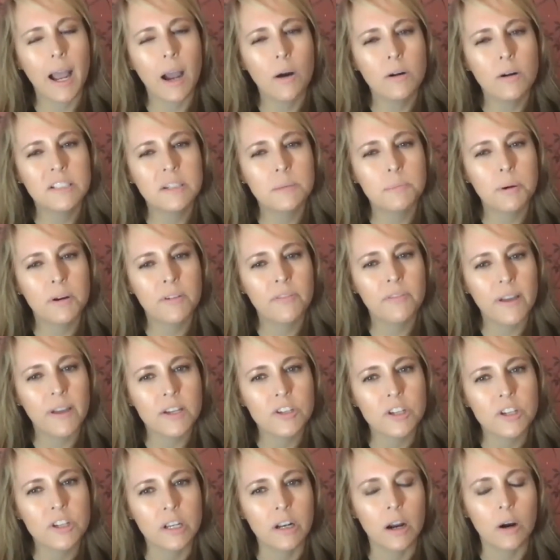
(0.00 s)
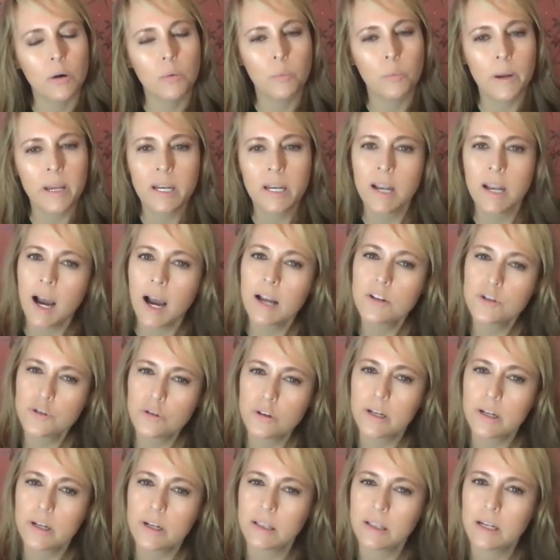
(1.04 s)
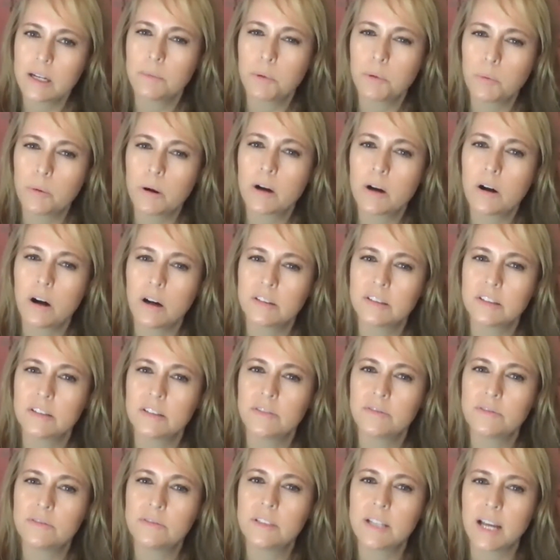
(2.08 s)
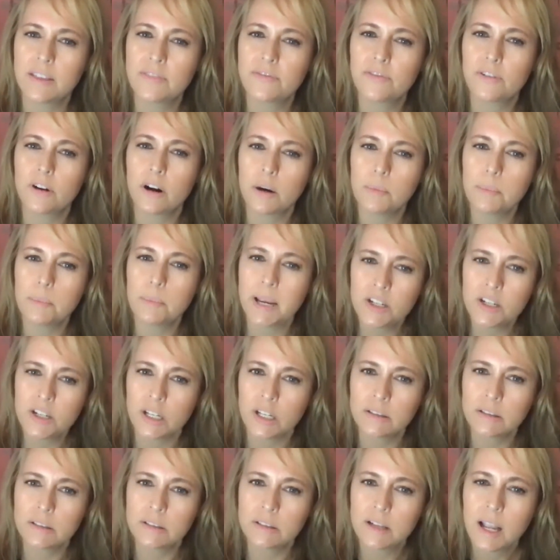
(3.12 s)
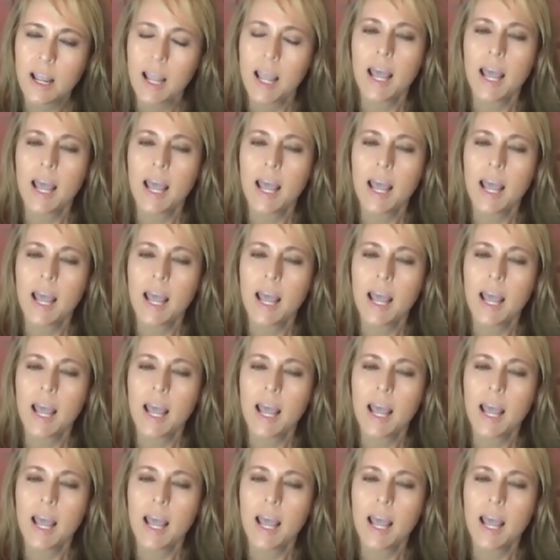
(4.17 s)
as a profession are we not treating the number one cause of death for our patients?